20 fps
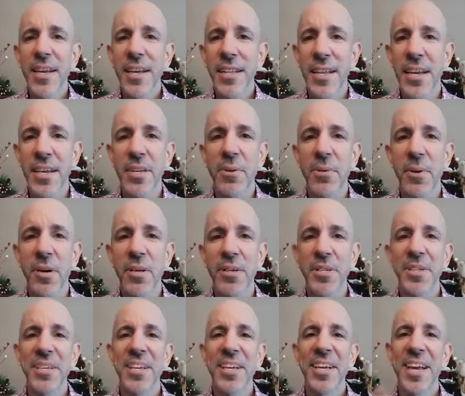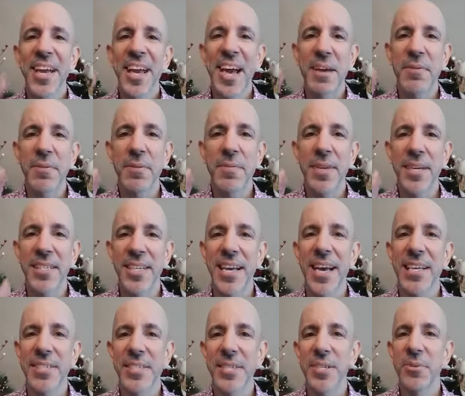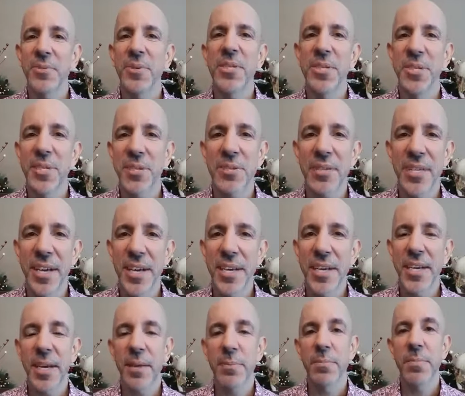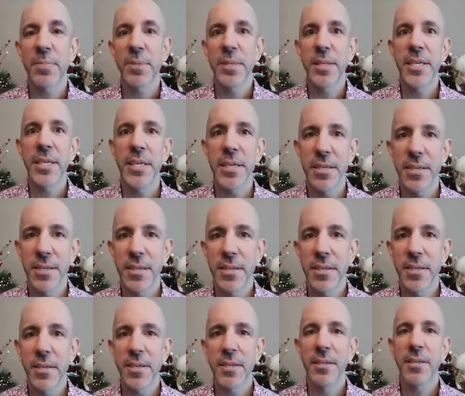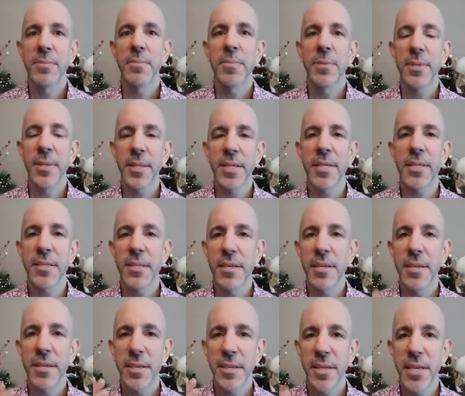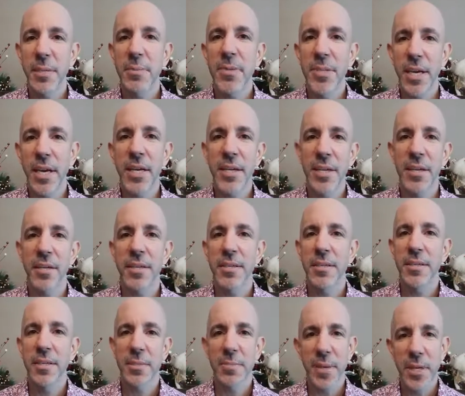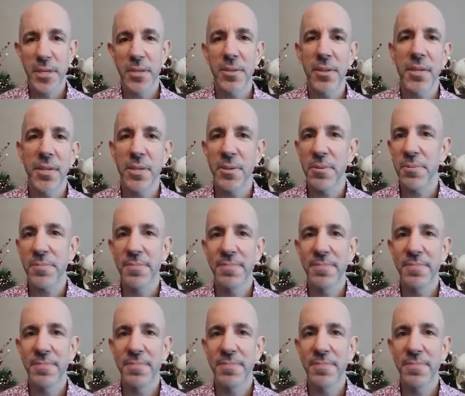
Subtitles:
thank you all. Have a fantastic rest of your day. And please, please keep shining, especially you.